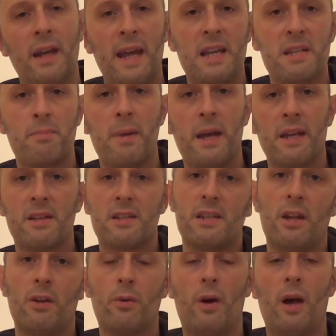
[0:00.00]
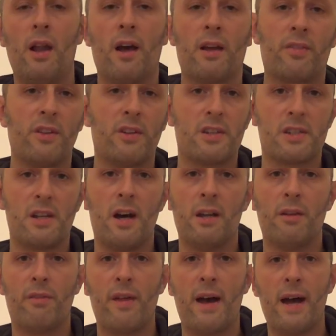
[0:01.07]
his mate said, oh, I like the
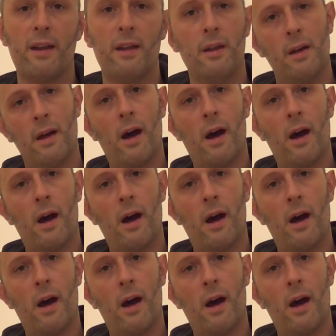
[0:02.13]
design of that,